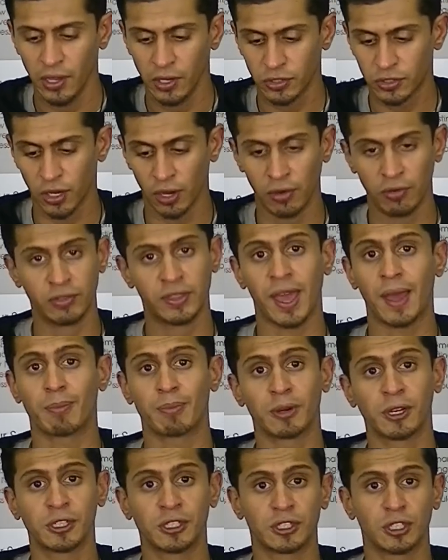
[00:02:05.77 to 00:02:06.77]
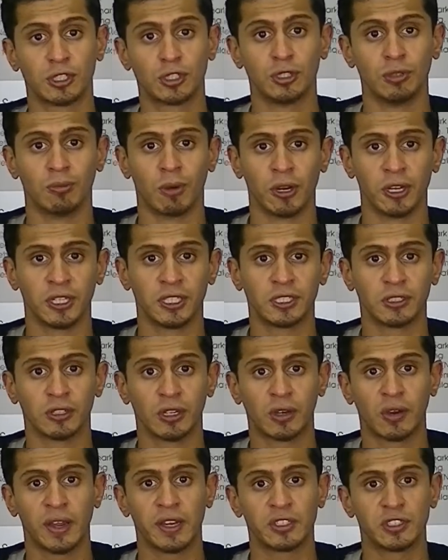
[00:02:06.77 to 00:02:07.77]
So that brings the two monitor
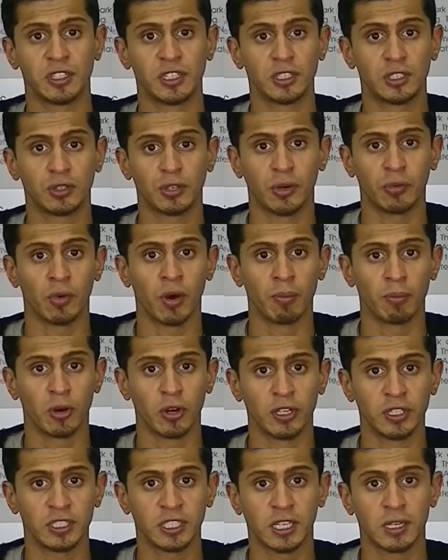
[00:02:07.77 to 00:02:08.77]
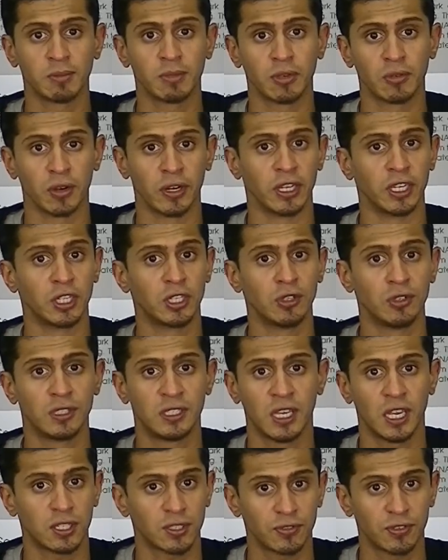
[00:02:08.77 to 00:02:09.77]
equation into it. One monitor can be running
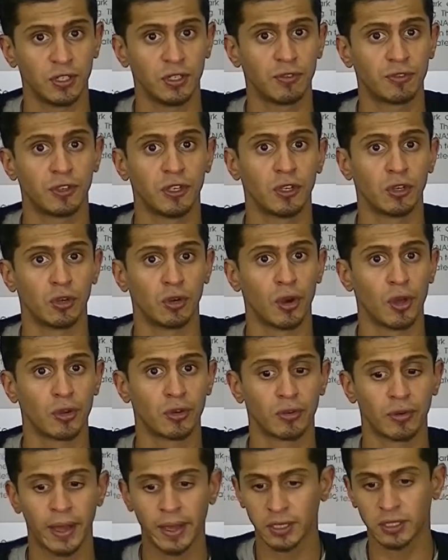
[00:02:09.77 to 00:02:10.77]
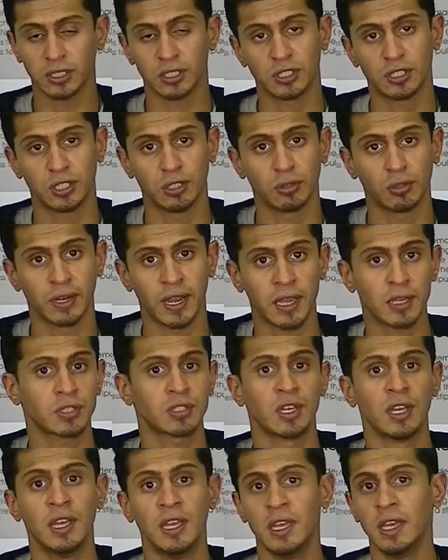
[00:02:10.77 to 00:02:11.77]
QTSV for your local access to your
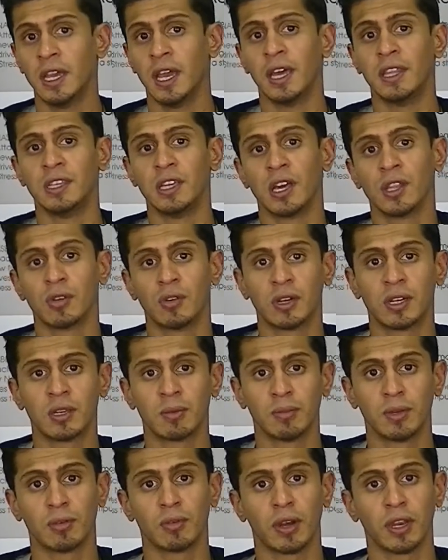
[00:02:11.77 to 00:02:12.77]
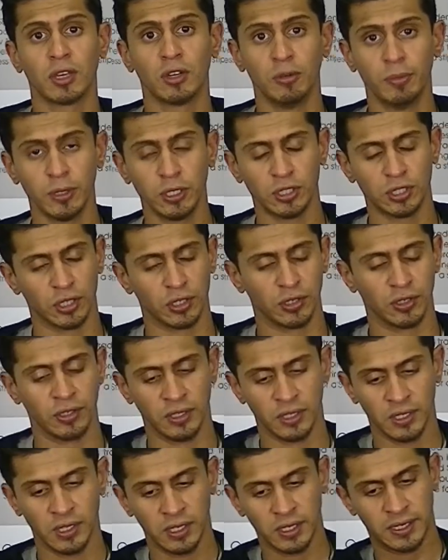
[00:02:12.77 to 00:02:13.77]
NAS, and the other one can be running Ubuntu.
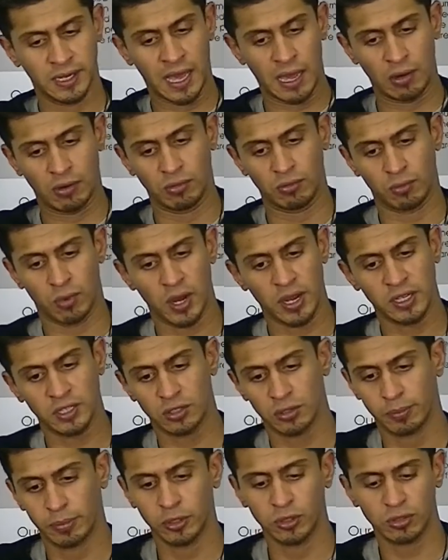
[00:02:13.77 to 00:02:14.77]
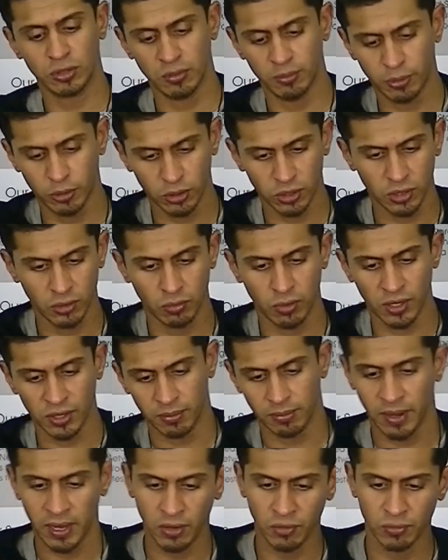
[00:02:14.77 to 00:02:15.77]
Now, why is Ubuntu important? Well,
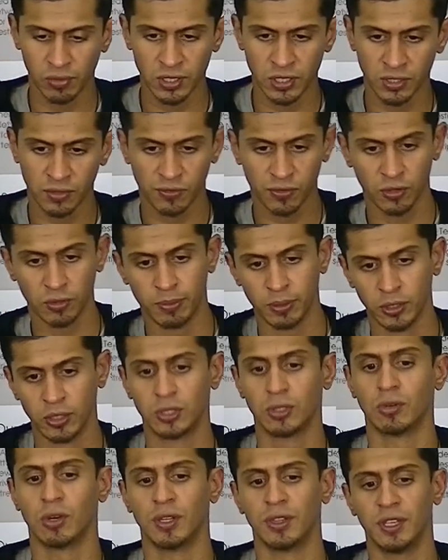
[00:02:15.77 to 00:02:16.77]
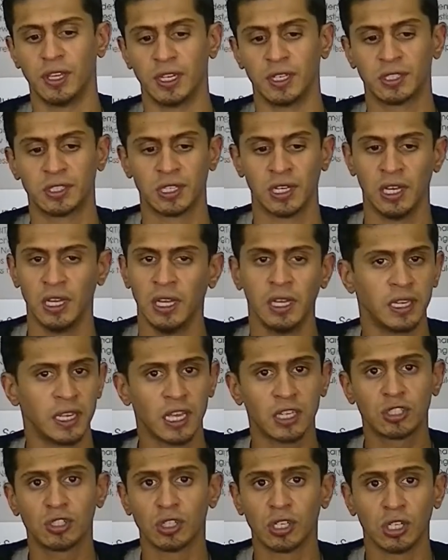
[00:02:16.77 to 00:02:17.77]
the main reason for Ubuntu on this,
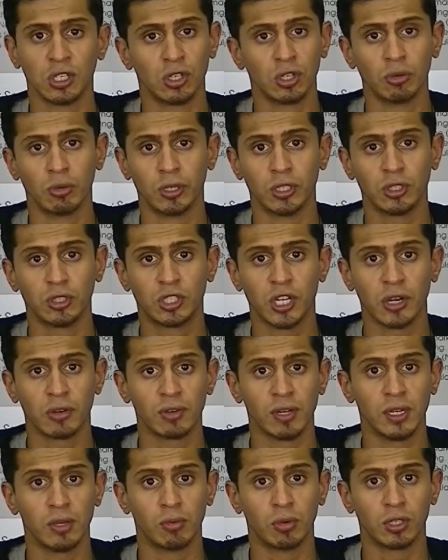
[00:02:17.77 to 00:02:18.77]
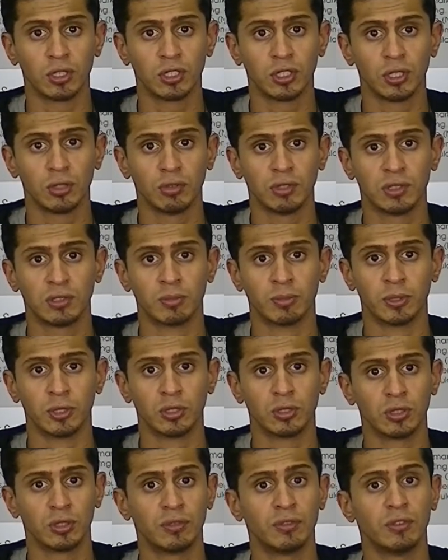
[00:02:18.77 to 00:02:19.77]
yes, you can do what you generally want to do with
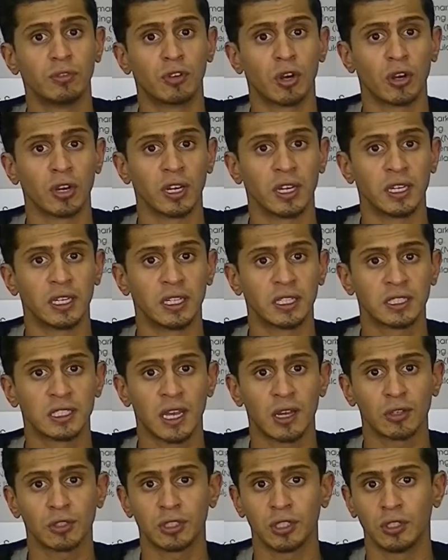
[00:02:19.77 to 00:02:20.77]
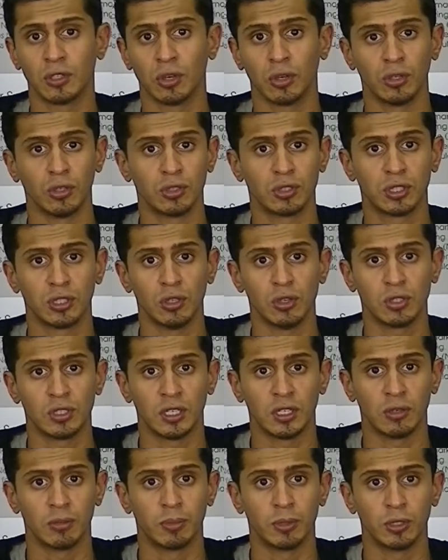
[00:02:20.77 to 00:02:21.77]
Ubuntu if you've got a Linux house and you're used to
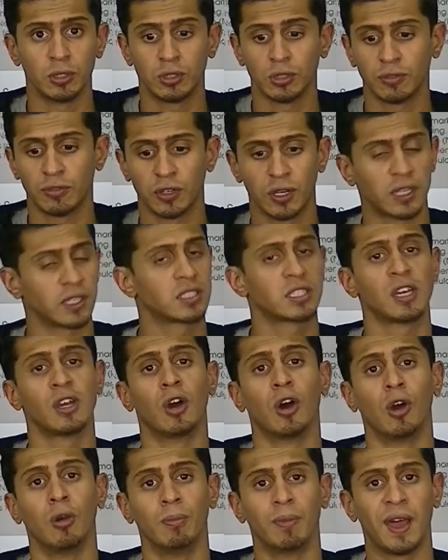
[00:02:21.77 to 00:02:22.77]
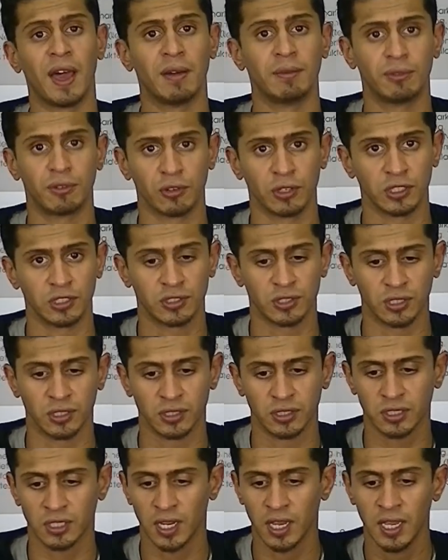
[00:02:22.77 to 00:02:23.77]
using Ubuntu for, let's say, a home lab, for
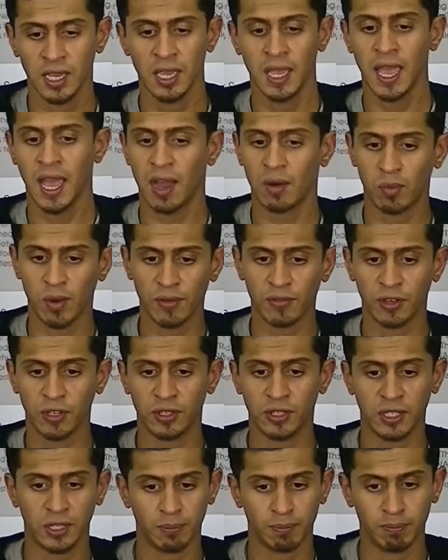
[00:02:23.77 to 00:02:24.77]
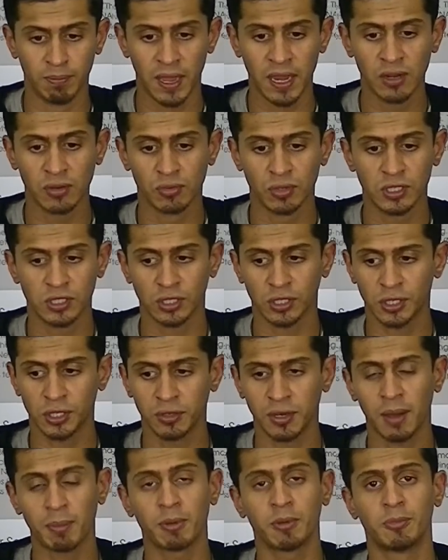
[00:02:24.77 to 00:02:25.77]
instance. However, the main reason
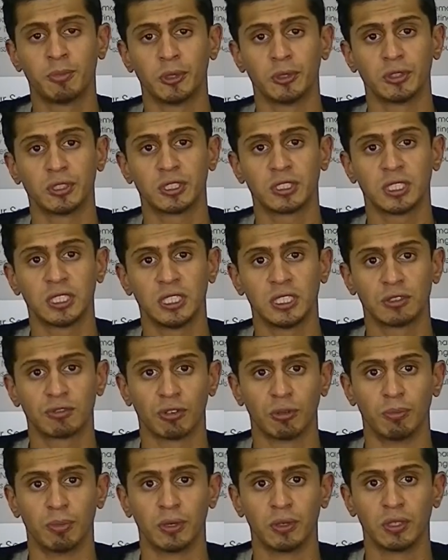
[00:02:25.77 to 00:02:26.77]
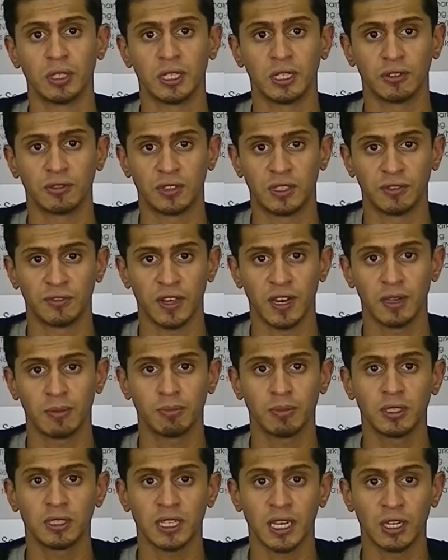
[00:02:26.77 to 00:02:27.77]
QNAP have built this in is for building of
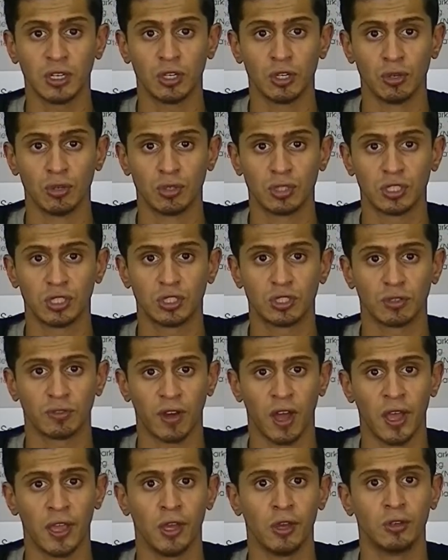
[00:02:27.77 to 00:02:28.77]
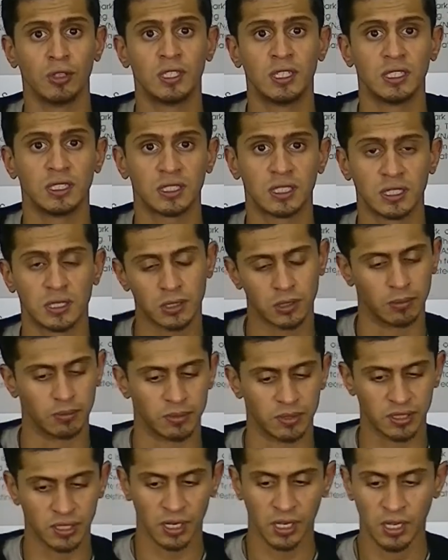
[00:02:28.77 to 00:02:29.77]
development and usage of IoT
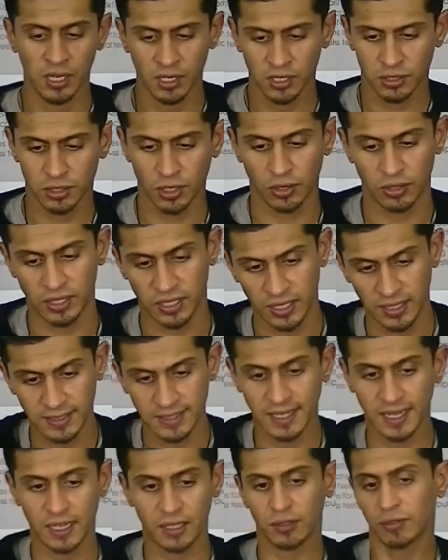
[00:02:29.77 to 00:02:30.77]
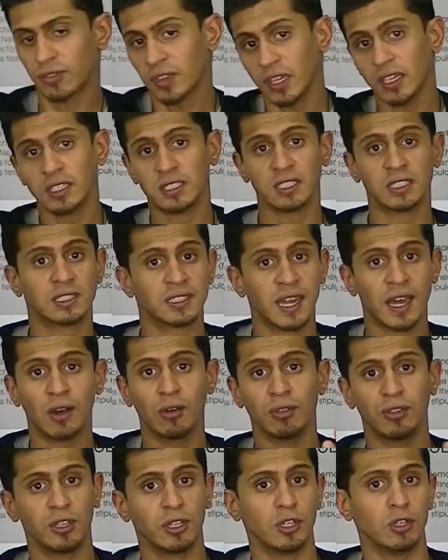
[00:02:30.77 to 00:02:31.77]
systems. So the Internet of Things is
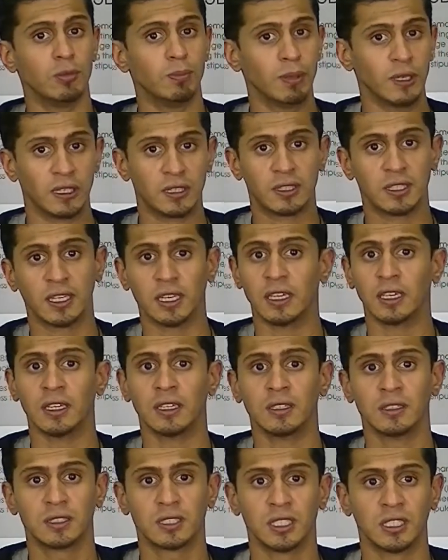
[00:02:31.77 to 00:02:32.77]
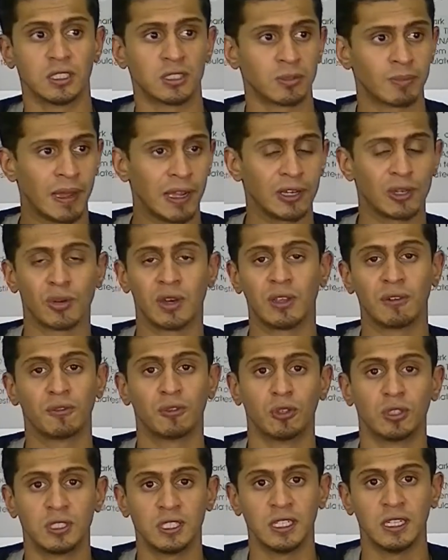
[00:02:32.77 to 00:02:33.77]
now the new big thing since about
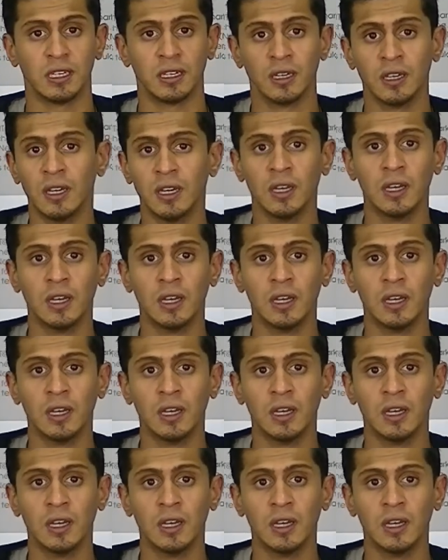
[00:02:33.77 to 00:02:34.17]
2014.